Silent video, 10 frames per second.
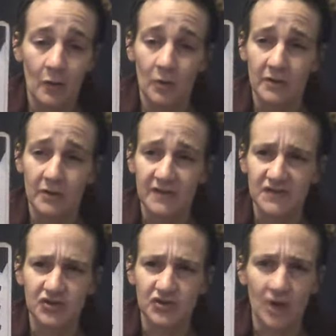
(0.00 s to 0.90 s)
or
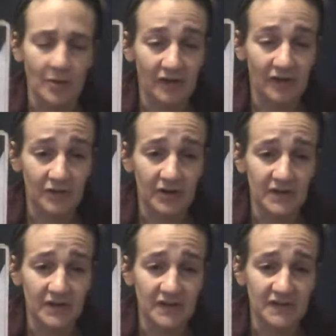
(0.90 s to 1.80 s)
this job offer
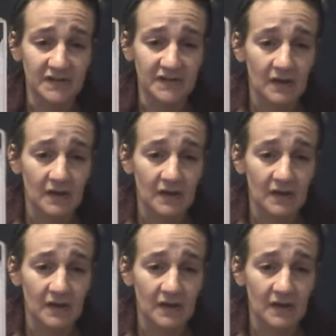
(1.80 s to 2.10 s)
is,